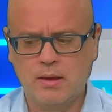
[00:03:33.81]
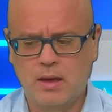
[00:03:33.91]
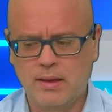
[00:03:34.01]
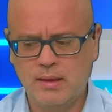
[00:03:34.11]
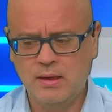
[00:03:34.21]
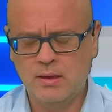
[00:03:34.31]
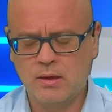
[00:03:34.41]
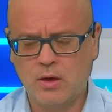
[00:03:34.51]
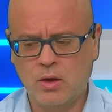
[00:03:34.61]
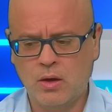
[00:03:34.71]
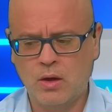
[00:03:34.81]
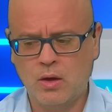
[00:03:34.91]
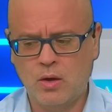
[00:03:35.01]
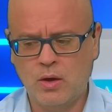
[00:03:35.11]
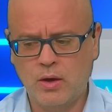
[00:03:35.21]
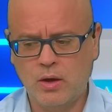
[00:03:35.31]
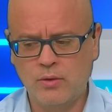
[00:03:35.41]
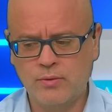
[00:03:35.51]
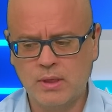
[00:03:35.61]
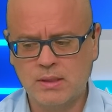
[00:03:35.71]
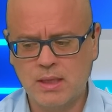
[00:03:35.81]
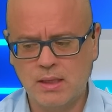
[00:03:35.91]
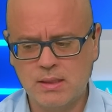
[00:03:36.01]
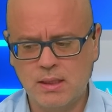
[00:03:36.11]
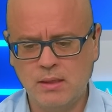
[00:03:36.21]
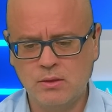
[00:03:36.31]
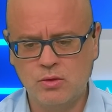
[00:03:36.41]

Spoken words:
I think over the testing